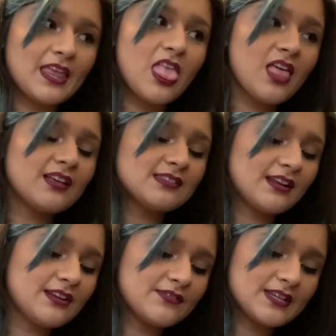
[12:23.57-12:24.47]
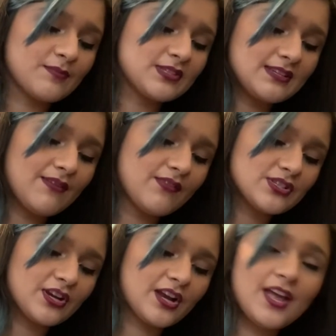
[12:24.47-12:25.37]
It's not enough time with Team
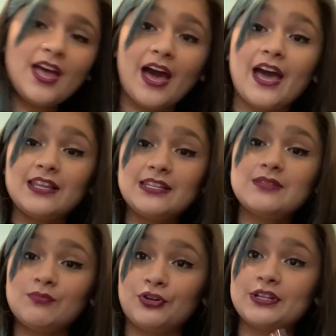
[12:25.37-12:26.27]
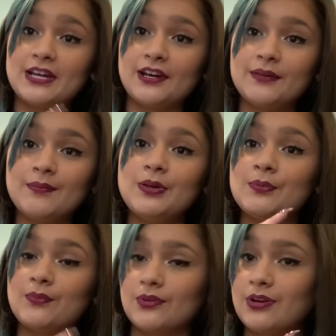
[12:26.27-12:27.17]
Avatar. I need more time,
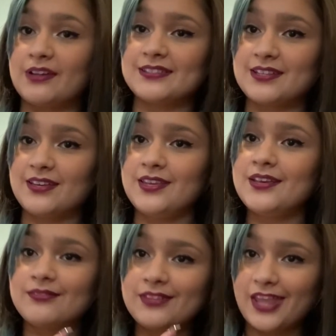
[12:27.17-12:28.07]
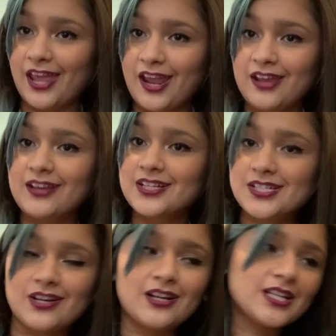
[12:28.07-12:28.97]
more content with Aang and
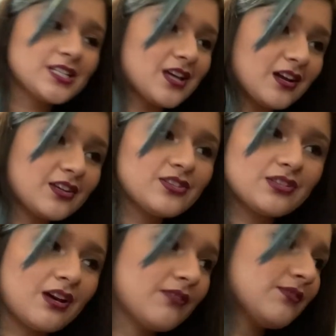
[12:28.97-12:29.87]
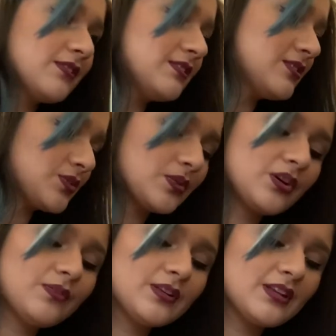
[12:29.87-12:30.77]
Katara and Sokka and Toph and Zuko
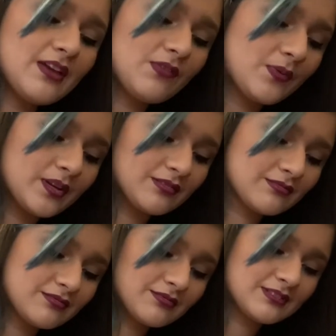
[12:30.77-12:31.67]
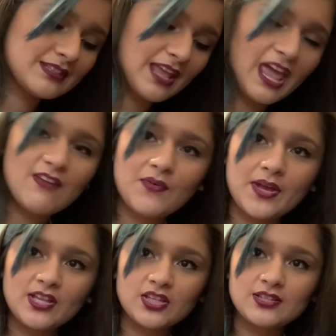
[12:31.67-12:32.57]
and everyone.
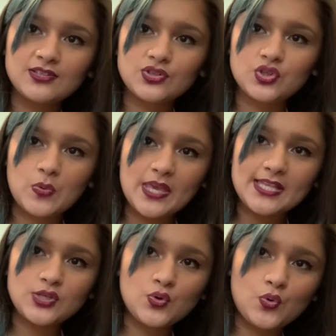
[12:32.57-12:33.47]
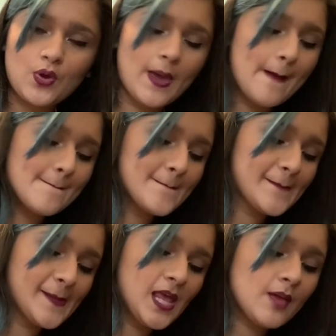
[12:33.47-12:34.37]
And Suki too.
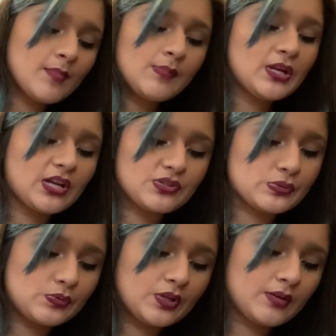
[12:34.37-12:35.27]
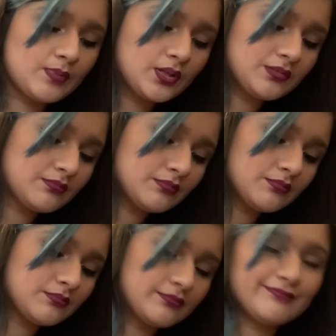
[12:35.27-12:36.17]
Maybe not Azula, but
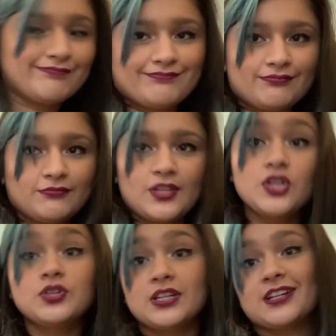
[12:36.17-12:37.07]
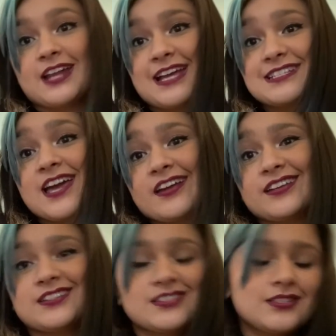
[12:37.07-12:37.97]
you need an
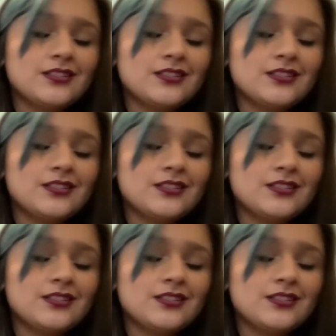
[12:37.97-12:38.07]
antagonist.